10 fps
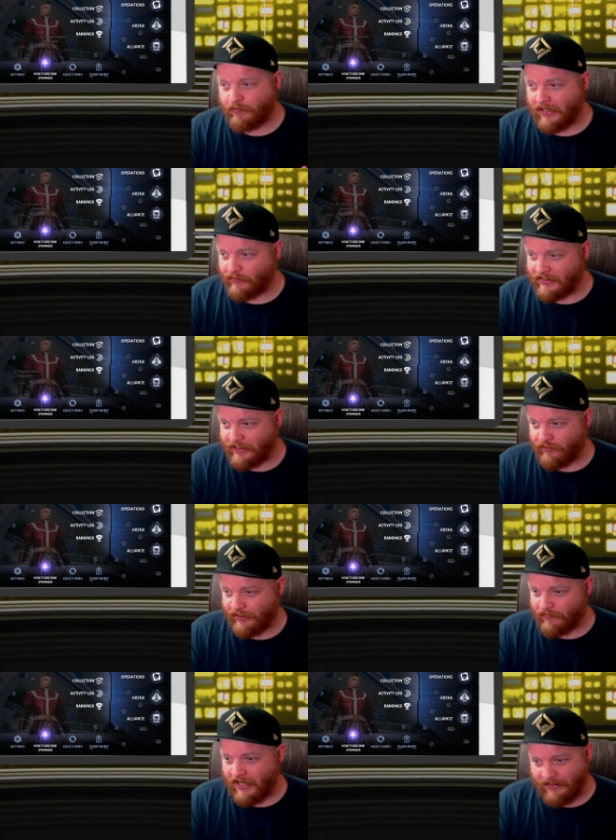but I was literally
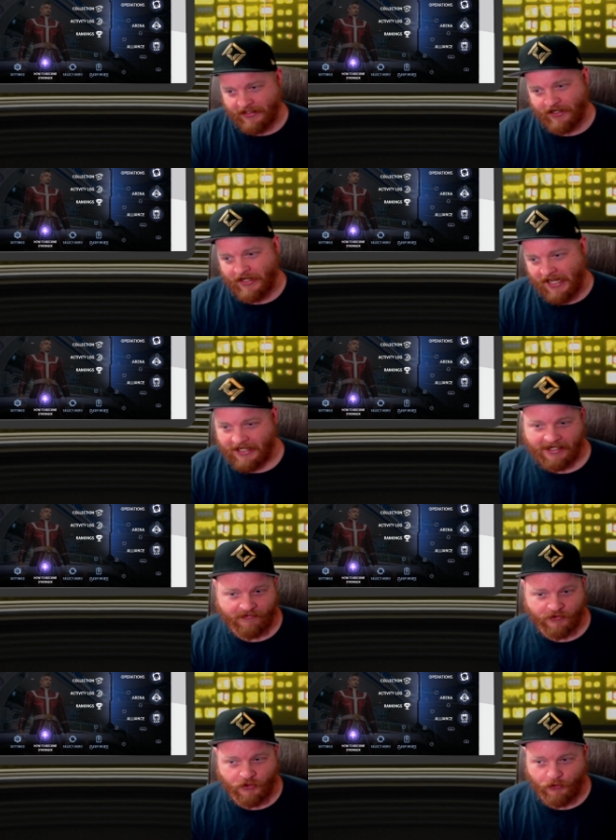right there and hit it
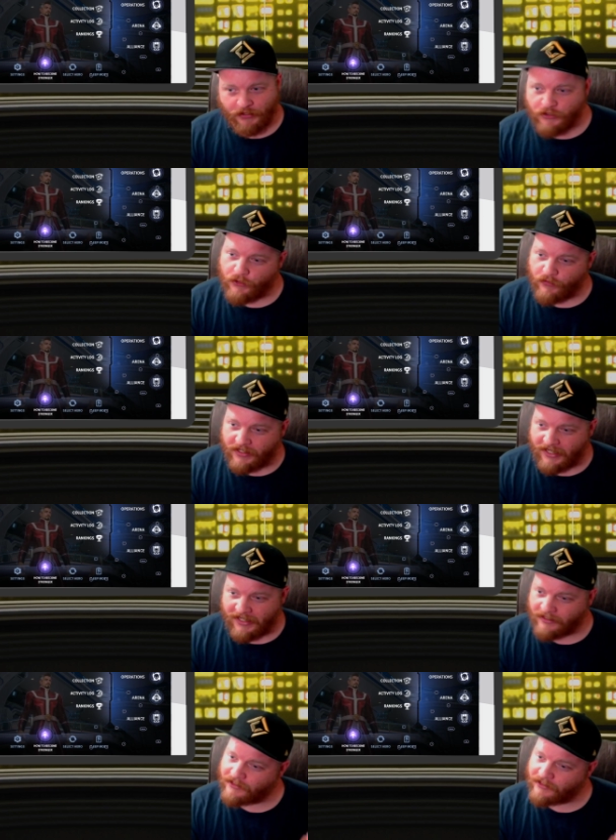after doing two things.